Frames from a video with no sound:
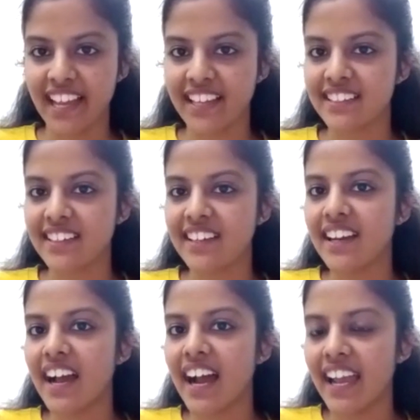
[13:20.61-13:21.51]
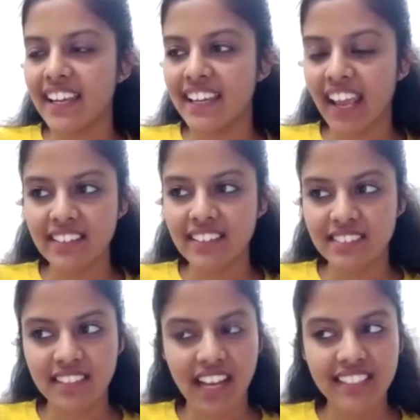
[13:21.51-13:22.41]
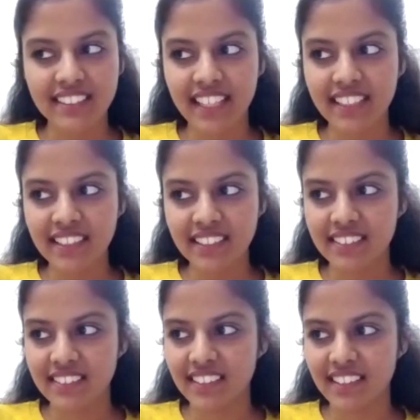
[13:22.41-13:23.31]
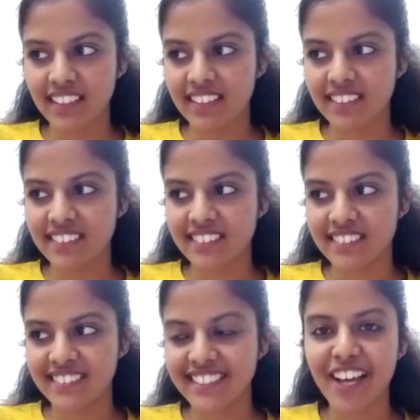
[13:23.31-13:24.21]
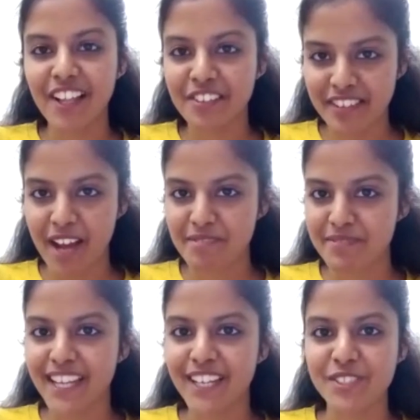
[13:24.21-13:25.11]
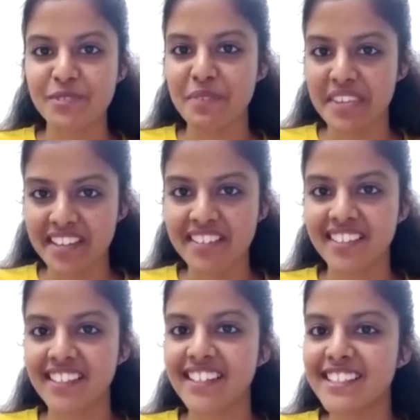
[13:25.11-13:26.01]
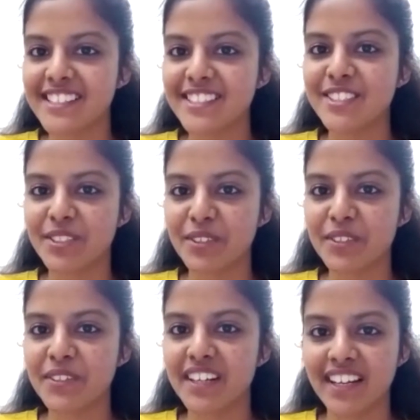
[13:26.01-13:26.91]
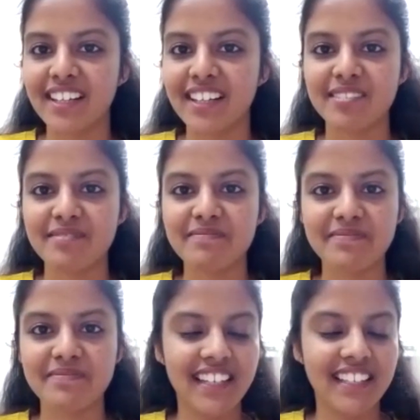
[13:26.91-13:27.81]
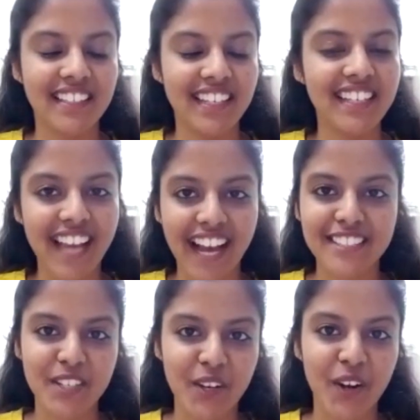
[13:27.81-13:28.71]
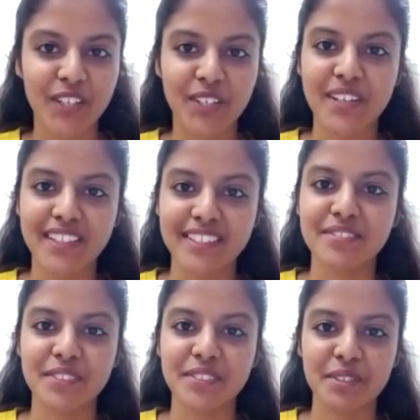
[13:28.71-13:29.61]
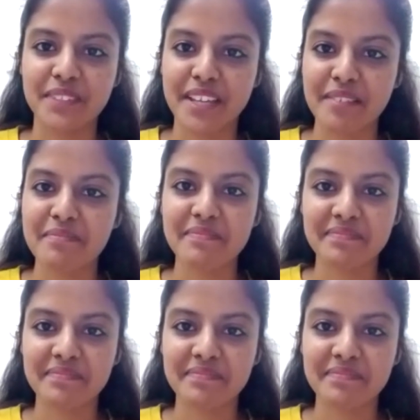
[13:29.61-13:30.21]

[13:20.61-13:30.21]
Like I can, I think uh, they are family to me. So uh, it has a lot to learn from them.